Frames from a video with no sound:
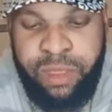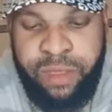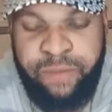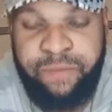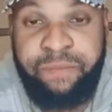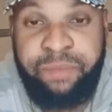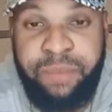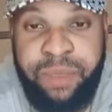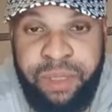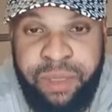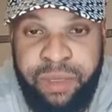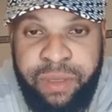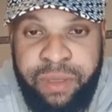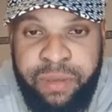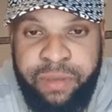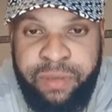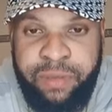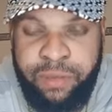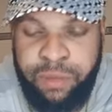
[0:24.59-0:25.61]
give me
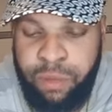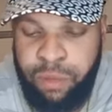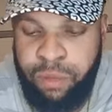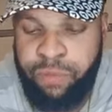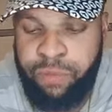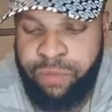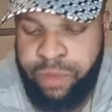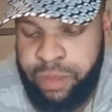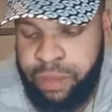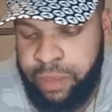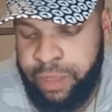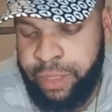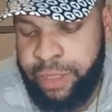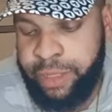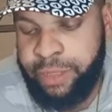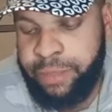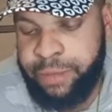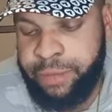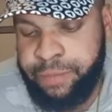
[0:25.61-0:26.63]
love and like.